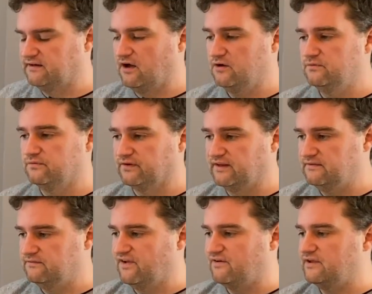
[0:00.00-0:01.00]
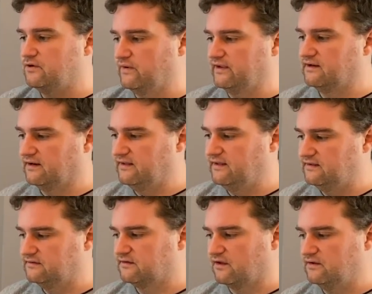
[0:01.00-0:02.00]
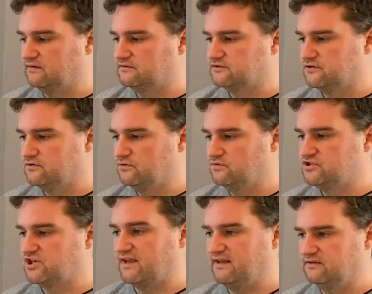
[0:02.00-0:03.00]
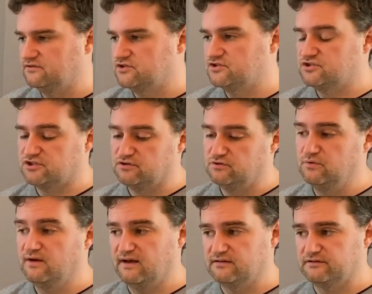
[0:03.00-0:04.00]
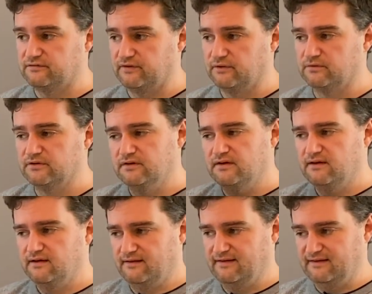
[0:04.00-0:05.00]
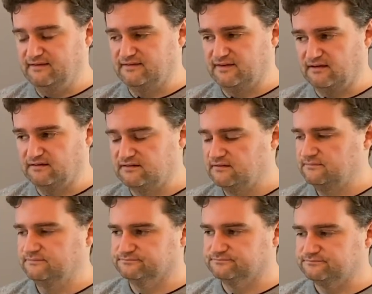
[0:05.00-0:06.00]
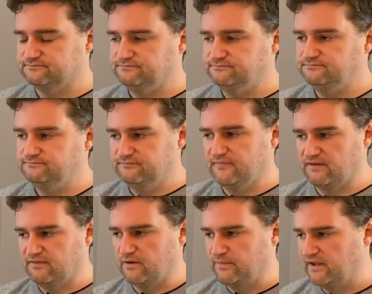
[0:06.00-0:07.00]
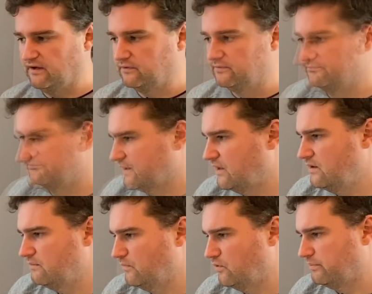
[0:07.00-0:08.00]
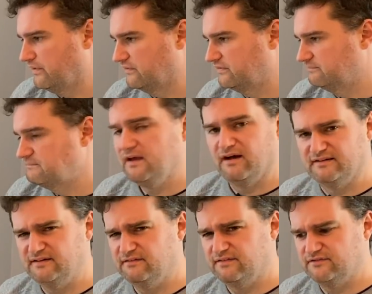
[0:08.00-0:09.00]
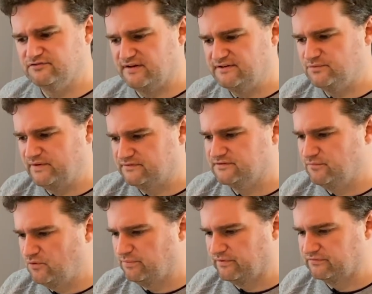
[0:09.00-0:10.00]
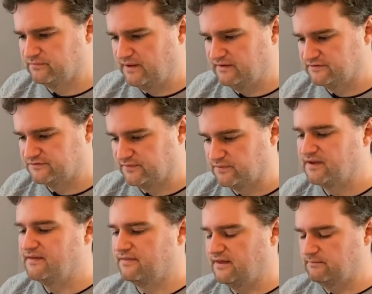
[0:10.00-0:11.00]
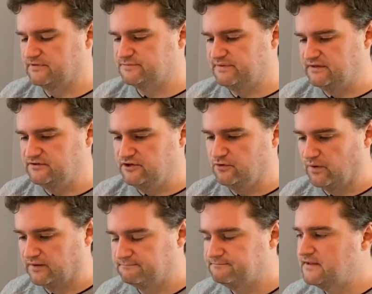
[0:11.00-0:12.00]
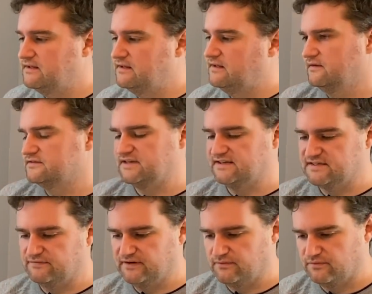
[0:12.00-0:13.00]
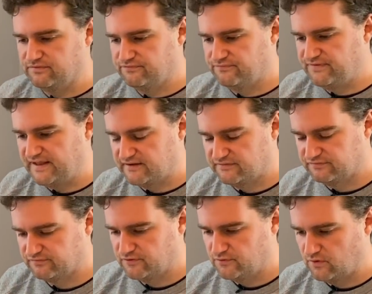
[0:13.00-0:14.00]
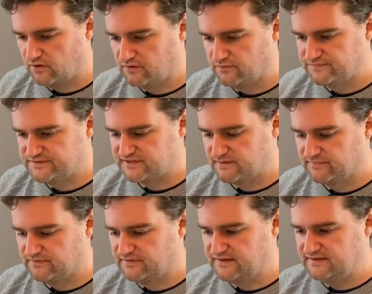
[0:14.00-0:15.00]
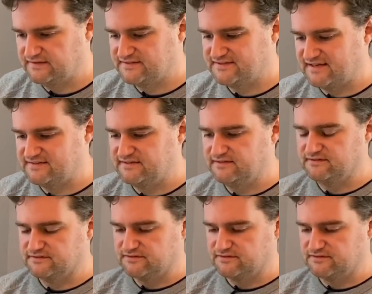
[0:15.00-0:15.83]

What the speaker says: hopefully very quickly it's going to change to Huddersfield, he says. There we go. Morpeth. I didn't think trains went to Morpeth from Huddersfield. That must be a new one. So let's have a little flick through of some of the settings